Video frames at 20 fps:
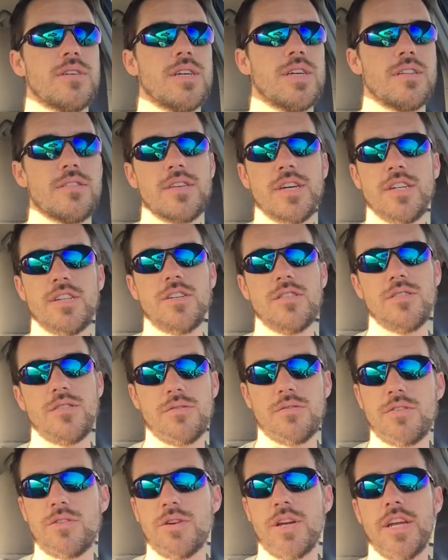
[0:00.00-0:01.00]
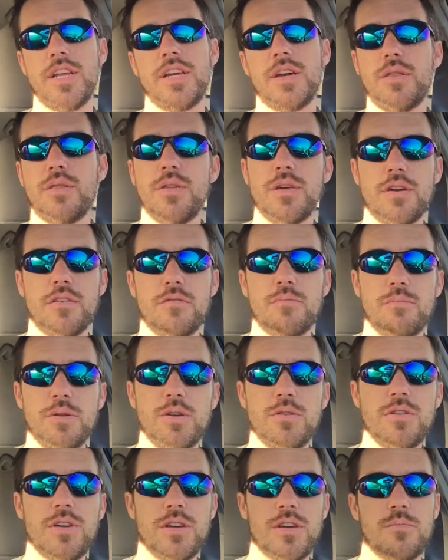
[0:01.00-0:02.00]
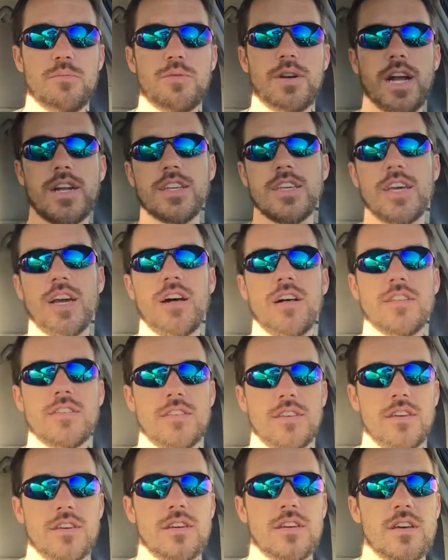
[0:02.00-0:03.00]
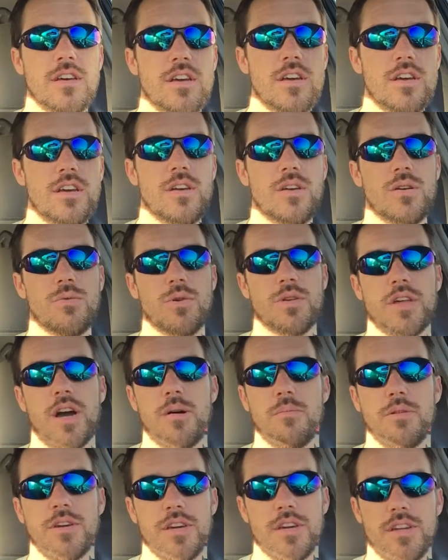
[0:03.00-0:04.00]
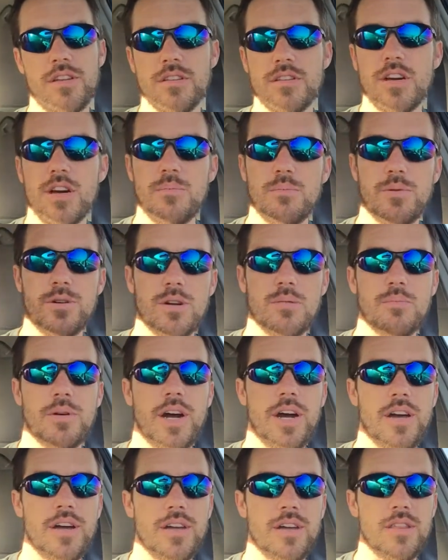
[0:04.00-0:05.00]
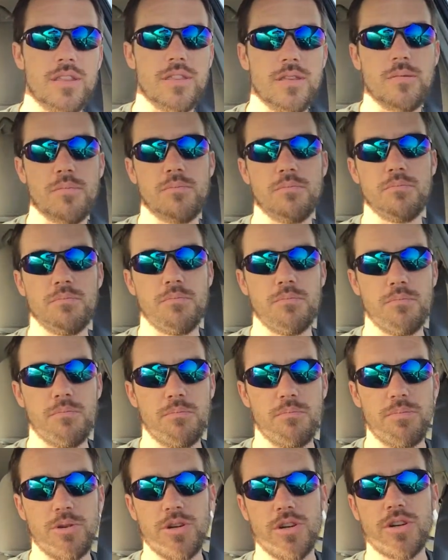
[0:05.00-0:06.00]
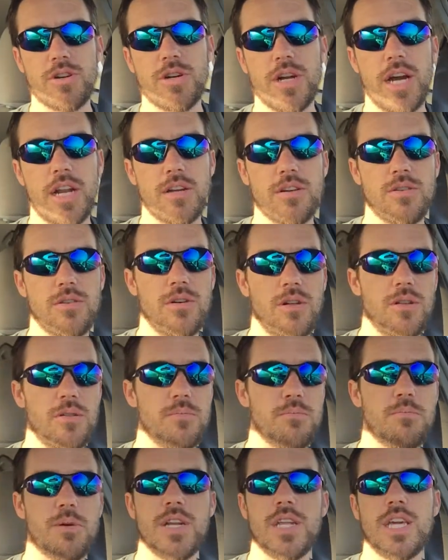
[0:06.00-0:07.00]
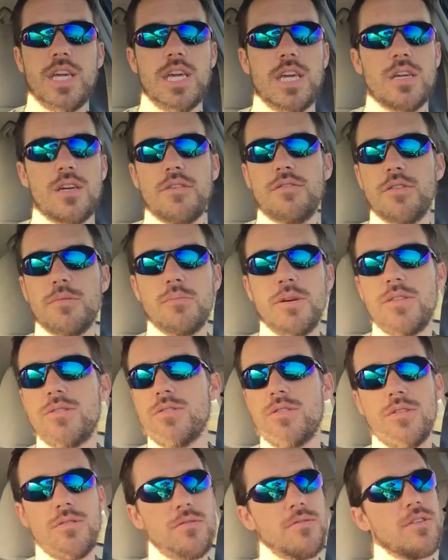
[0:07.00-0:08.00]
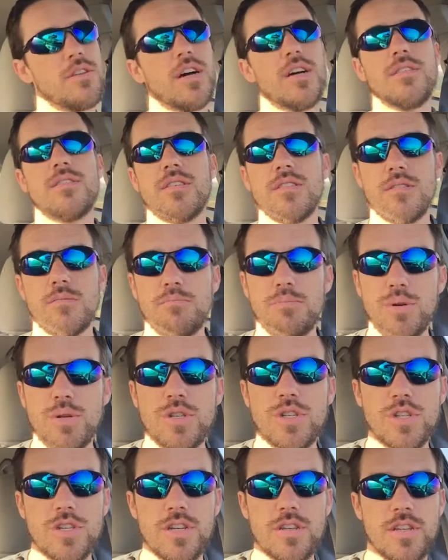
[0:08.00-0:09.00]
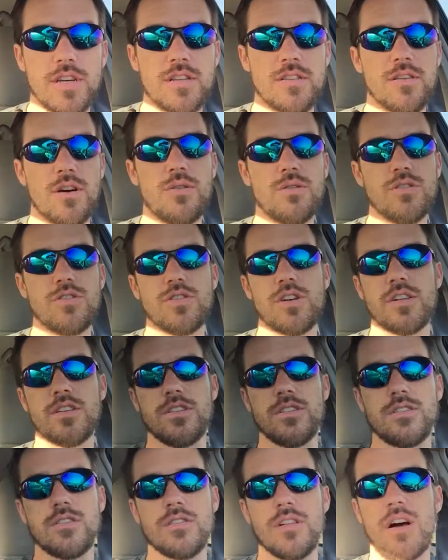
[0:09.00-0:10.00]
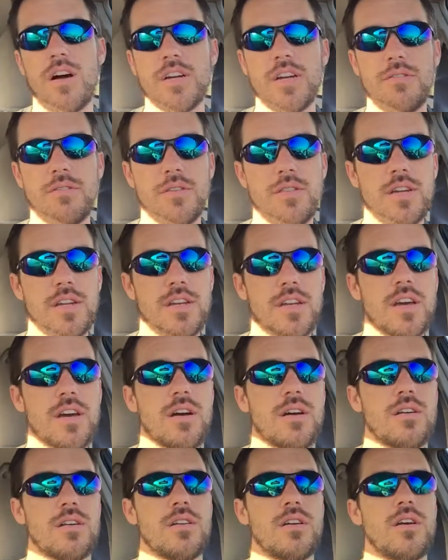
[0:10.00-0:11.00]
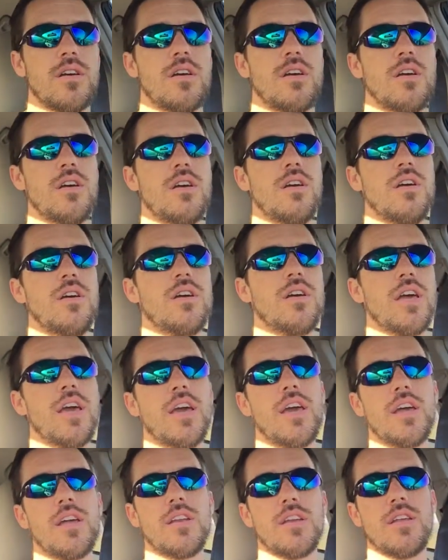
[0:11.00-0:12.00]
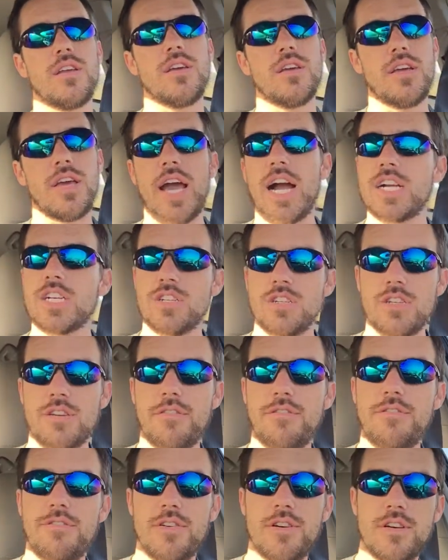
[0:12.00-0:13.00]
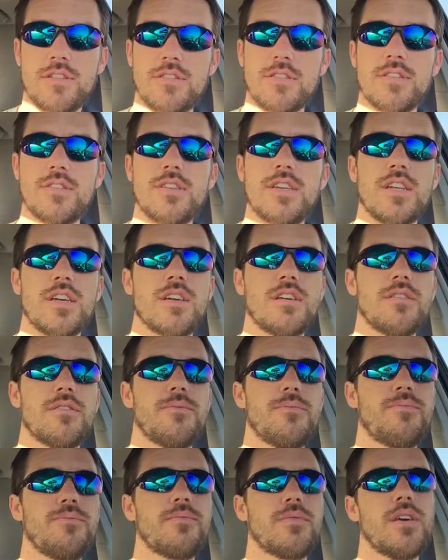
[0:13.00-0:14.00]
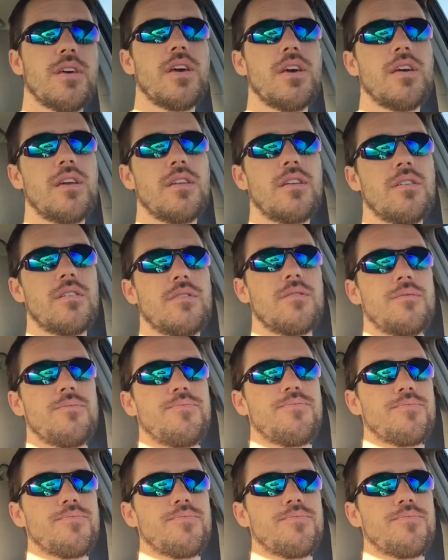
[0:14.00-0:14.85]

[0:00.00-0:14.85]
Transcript: intentions of creating a thing of beauty and practicality without being encumbered by the bureaucratical, money, governmental nonsense bullshit that's always trying to slog everything down, and actually succeeding. And